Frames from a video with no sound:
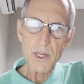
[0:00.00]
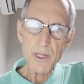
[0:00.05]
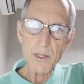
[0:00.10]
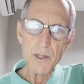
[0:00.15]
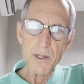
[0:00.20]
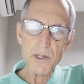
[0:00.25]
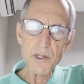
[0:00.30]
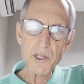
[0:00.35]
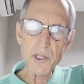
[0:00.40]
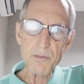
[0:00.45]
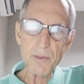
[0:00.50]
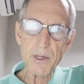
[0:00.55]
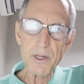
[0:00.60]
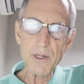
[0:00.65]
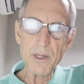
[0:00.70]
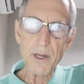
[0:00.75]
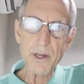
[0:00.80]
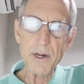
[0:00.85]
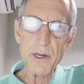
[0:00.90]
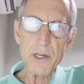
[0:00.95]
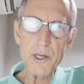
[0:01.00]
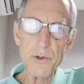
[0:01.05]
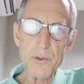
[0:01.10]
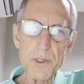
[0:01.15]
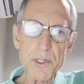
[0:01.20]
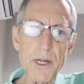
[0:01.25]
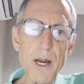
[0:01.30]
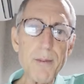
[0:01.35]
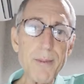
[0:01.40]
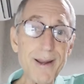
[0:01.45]
This is being done in your
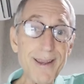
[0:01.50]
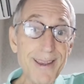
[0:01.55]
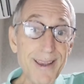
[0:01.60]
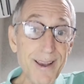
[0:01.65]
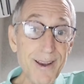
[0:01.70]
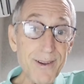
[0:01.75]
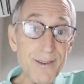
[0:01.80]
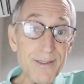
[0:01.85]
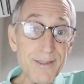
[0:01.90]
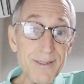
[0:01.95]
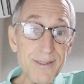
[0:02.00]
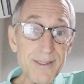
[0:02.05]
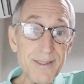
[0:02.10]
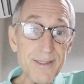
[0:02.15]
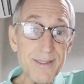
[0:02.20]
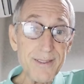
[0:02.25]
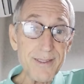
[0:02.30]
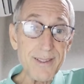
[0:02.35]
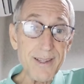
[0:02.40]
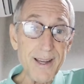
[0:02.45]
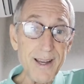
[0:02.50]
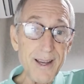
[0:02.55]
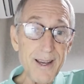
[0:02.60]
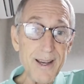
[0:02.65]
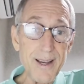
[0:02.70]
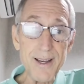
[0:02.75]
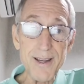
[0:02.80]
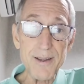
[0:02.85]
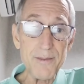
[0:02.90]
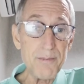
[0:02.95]
retirement account.
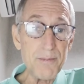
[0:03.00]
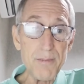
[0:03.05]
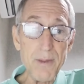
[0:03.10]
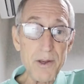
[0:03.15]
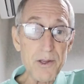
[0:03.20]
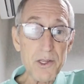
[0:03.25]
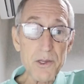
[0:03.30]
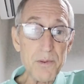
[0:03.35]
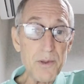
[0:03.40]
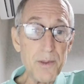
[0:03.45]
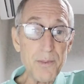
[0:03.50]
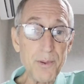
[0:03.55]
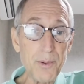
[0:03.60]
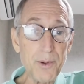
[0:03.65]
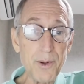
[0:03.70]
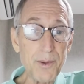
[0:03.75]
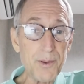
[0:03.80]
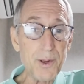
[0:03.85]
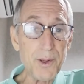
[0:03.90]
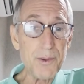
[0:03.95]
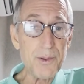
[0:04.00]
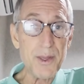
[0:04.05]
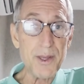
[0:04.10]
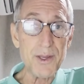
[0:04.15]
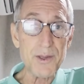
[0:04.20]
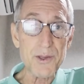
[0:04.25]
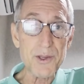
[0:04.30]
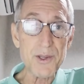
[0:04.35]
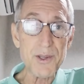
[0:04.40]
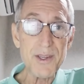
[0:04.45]
Most people don't know
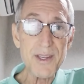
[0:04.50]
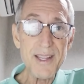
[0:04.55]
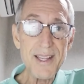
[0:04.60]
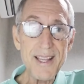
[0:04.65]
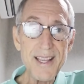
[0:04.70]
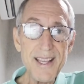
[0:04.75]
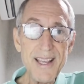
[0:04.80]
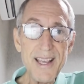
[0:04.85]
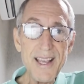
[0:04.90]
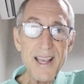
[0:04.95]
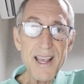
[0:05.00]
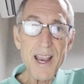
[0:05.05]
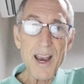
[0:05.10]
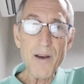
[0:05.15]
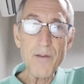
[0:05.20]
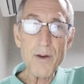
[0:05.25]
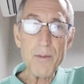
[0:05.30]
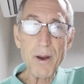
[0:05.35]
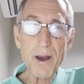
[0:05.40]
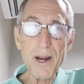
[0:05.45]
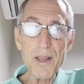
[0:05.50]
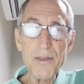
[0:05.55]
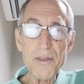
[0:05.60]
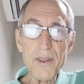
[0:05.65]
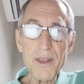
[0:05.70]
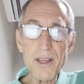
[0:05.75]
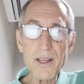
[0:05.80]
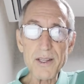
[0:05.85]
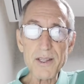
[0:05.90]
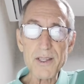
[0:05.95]
this. Everybody
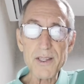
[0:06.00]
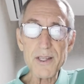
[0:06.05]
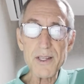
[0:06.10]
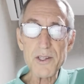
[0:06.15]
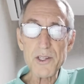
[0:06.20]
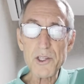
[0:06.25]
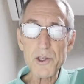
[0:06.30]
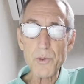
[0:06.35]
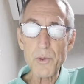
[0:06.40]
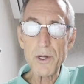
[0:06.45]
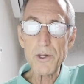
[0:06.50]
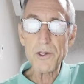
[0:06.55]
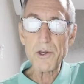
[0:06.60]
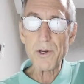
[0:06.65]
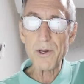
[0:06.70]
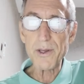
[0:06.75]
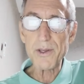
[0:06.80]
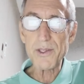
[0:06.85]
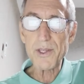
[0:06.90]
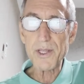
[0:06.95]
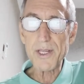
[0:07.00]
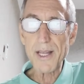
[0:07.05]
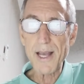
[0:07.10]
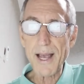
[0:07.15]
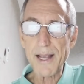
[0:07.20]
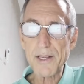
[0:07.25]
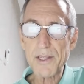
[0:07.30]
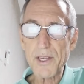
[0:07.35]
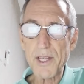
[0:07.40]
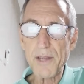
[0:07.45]
thinks since Switzerland is a
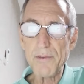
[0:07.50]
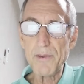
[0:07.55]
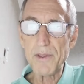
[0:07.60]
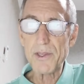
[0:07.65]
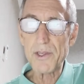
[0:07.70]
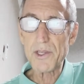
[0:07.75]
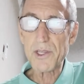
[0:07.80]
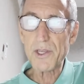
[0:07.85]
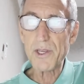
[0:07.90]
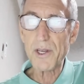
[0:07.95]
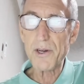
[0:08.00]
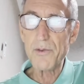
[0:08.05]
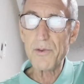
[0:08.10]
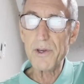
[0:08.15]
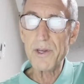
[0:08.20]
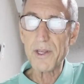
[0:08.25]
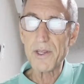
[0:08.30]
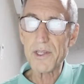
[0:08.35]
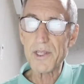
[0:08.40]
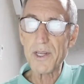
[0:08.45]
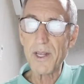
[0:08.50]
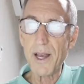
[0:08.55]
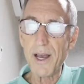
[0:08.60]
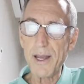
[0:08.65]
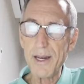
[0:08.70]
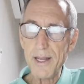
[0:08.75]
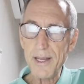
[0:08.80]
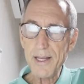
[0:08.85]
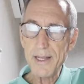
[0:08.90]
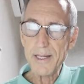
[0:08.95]
tax haven, this country does
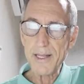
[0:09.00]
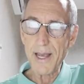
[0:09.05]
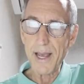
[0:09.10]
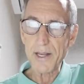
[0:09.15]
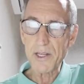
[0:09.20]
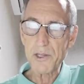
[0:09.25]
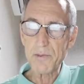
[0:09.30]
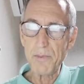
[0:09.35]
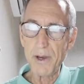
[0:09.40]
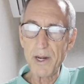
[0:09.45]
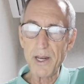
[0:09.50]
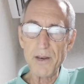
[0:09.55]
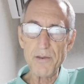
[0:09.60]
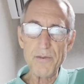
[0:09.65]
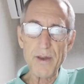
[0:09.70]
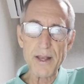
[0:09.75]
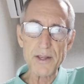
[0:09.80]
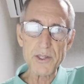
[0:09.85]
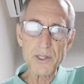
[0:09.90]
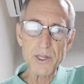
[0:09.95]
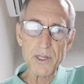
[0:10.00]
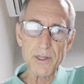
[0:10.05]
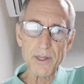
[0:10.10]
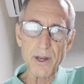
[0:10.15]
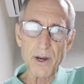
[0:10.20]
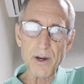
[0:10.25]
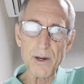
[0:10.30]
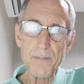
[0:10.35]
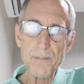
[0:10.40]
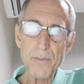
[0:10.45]
not tax money invested
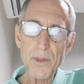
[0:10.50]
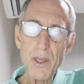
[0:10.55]
there.